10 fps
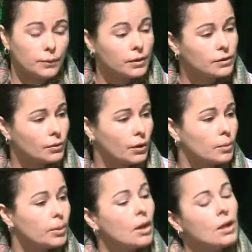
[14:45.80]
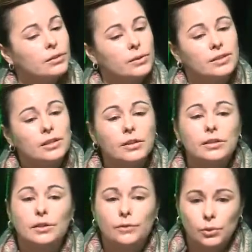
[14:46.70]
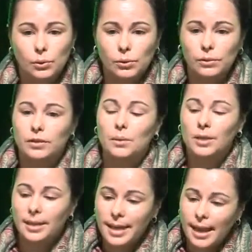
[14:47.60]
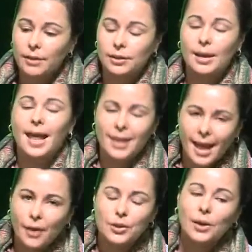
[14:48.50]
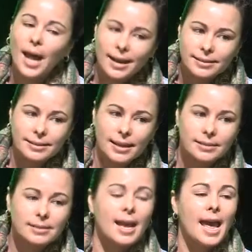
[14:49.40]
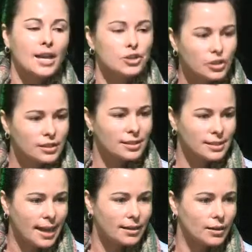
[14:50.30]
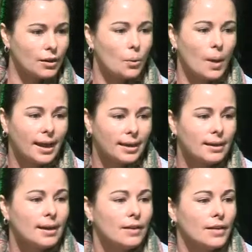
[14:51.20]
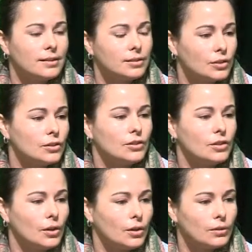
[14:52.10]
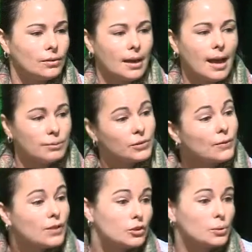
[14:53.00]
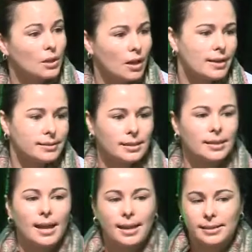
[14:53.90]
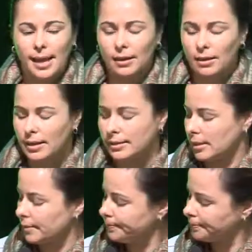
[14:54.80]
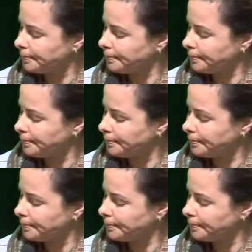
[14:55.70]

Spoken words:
for this group. So a series of tools that will allow you to access and use the data in a way that suits you, to visualise it and analyse it.